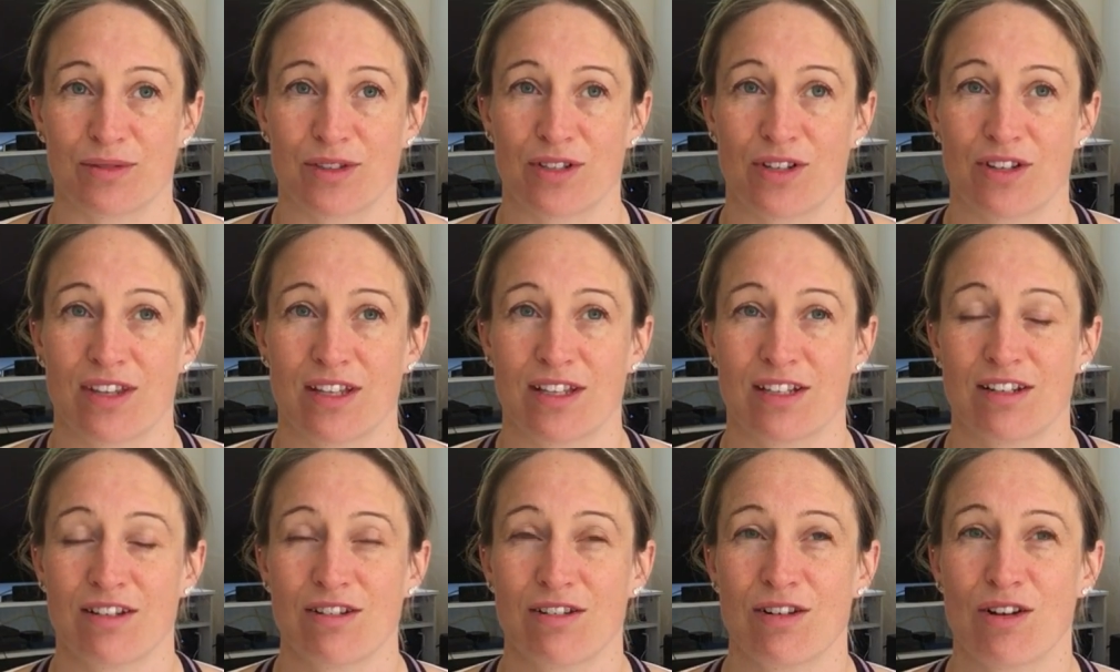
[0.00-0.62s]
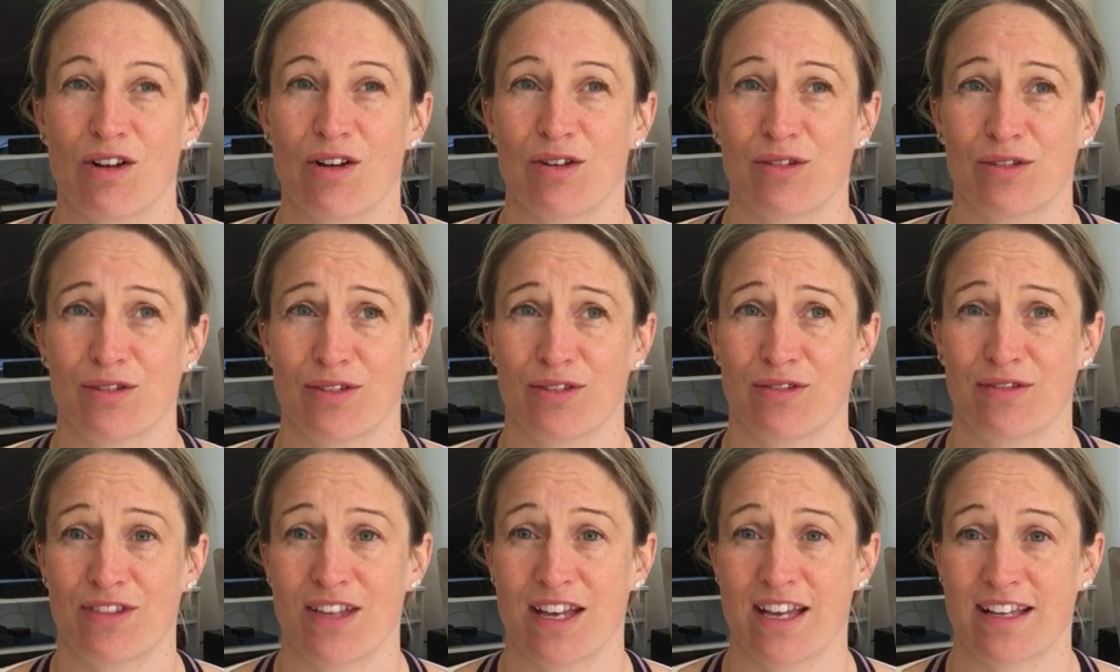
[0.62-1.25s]
So there's lots
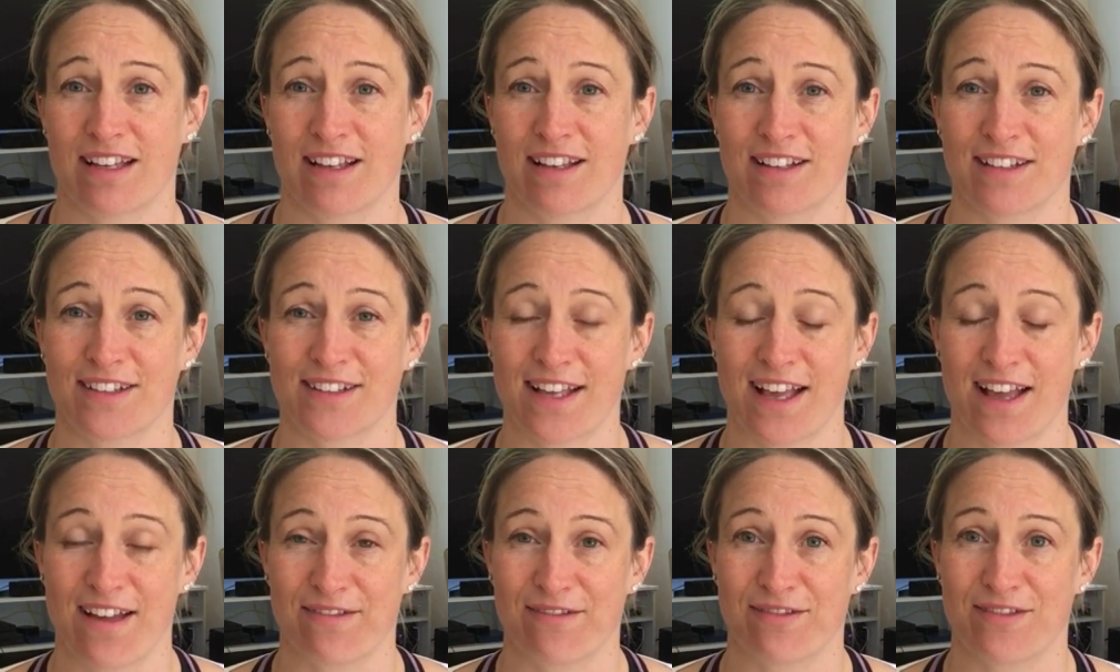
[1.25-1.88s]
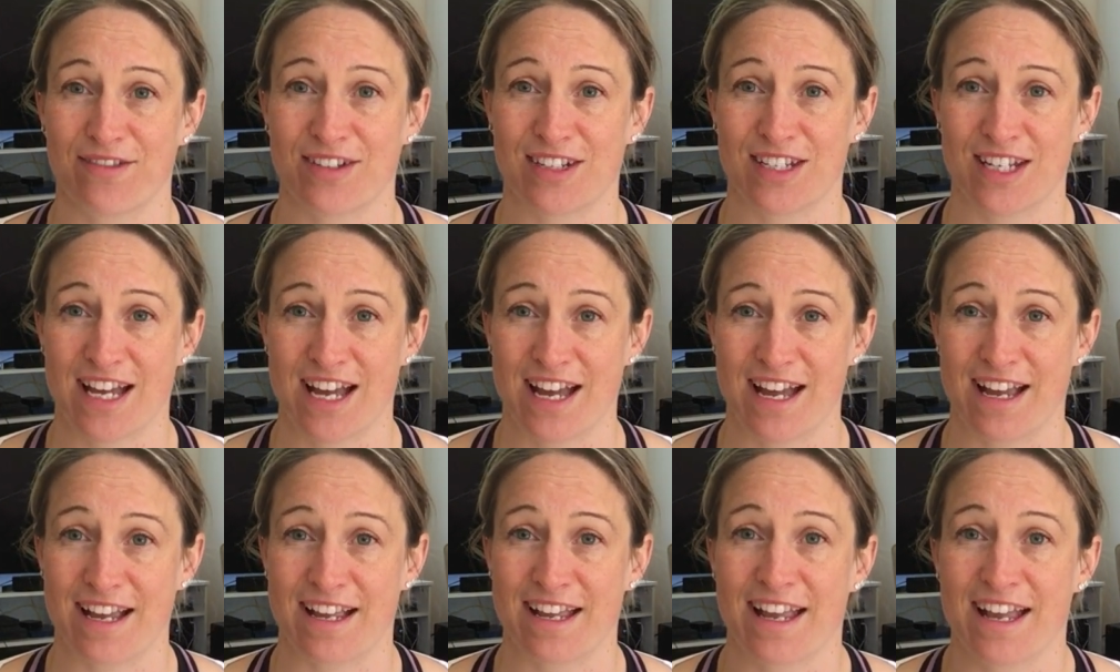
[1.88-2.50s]
of things every
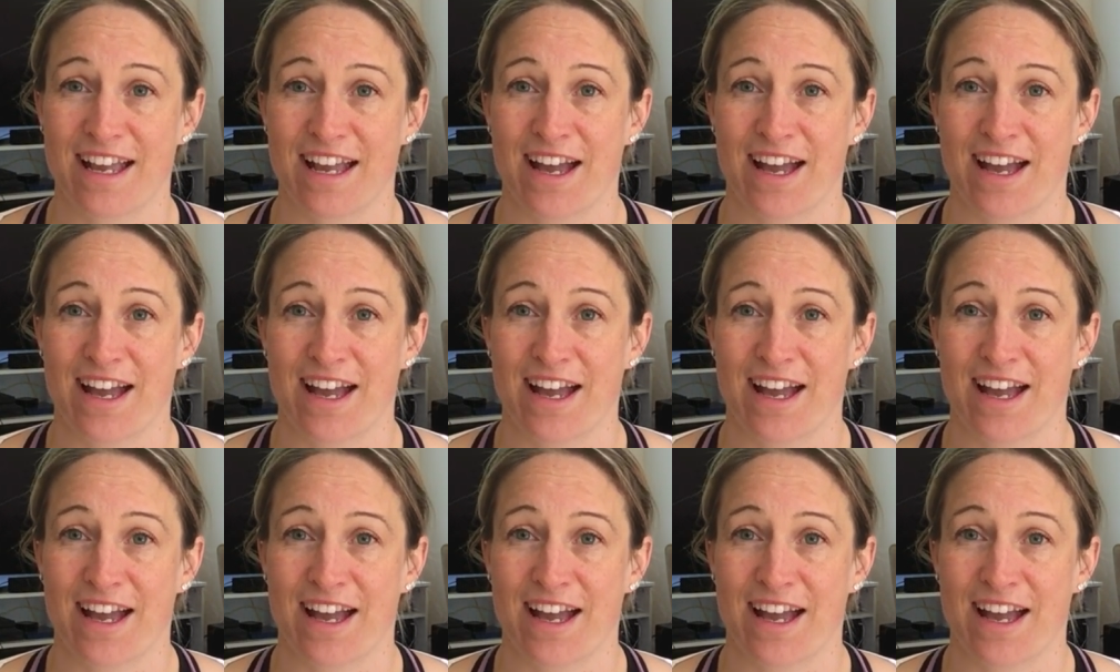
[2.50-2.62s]
day